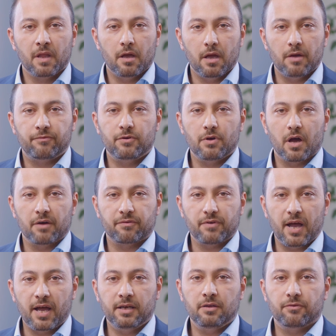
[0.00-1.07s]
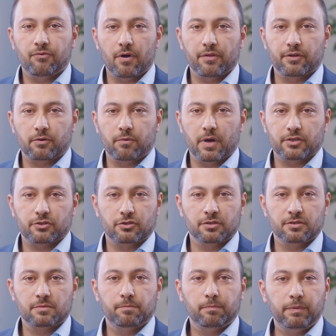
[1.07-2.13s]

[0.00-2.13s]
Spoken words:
If you have any further questions,